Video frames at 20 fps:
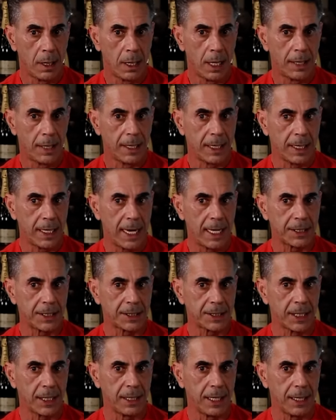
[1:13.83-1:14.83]
And the guy
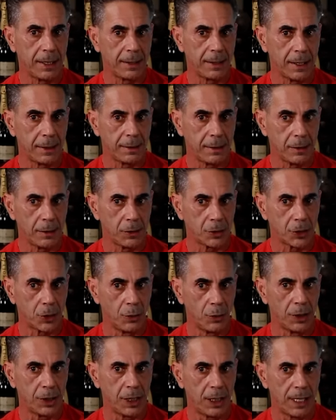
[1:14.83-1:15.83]
said that as
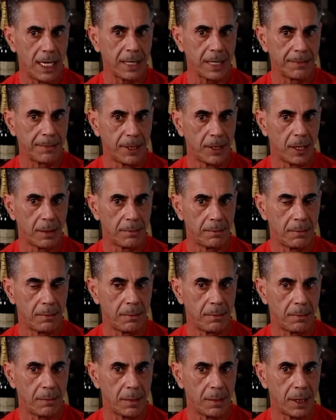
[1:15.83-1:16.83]
soon as he locked me up,
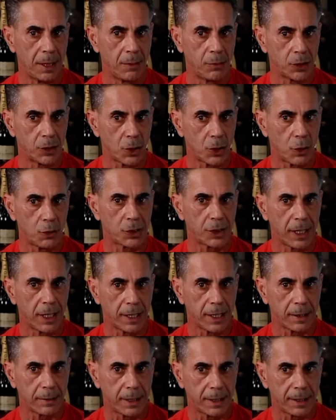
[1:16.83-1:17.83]
he was so
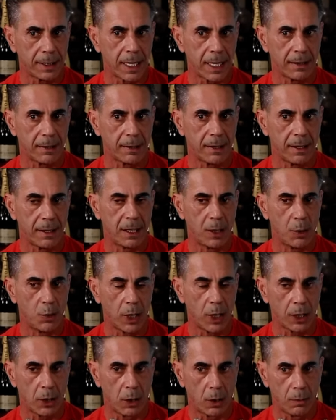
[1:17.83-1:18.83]
scared to death, he
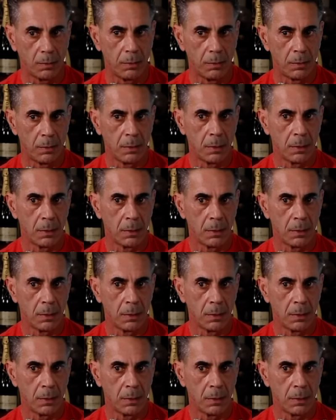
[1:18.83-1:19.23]
went home.